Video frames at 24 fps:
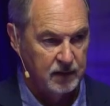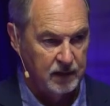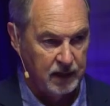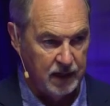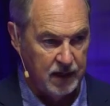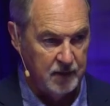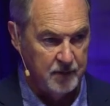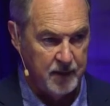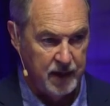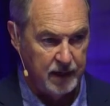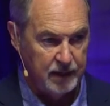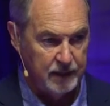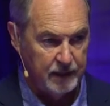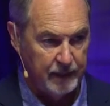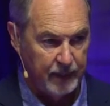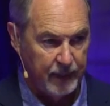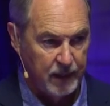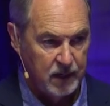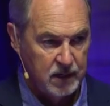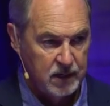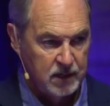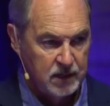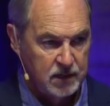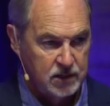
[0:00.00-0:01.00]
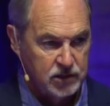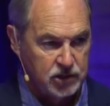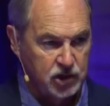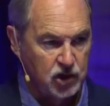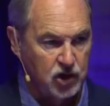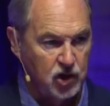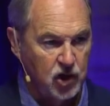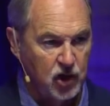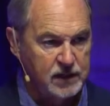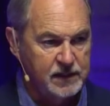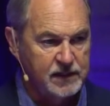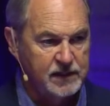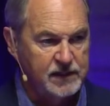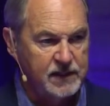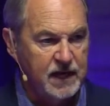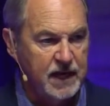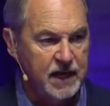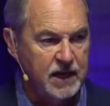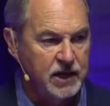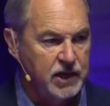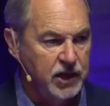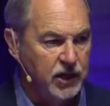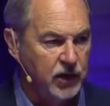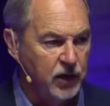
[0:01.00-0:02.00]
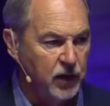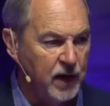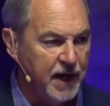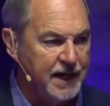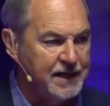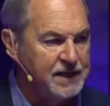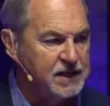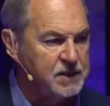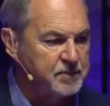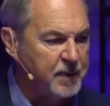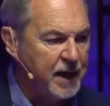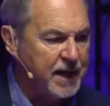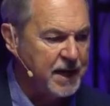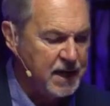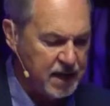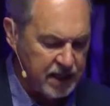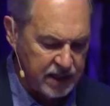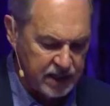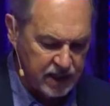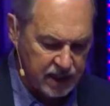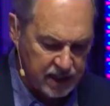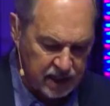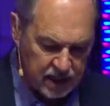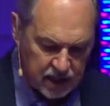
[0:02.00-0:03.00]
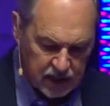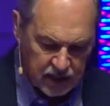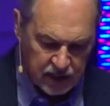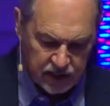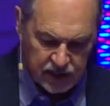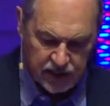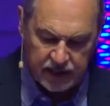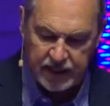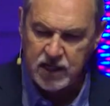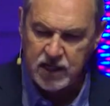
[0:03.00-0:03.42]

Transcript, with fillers: Amen. So God's saying, you know, in spite of the, the